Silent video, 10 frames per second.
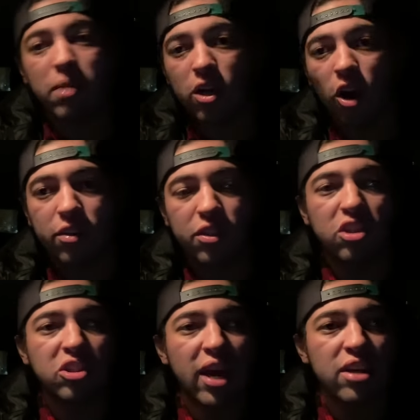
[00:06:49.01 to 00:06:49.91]
McCarthy
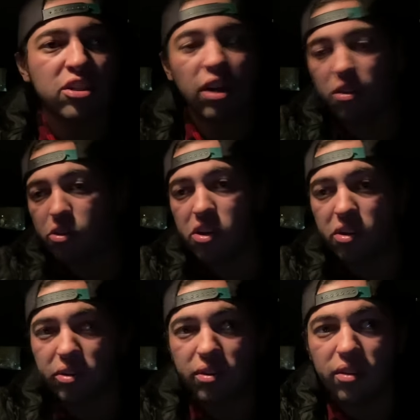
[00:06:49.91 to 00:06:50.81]
stays another year.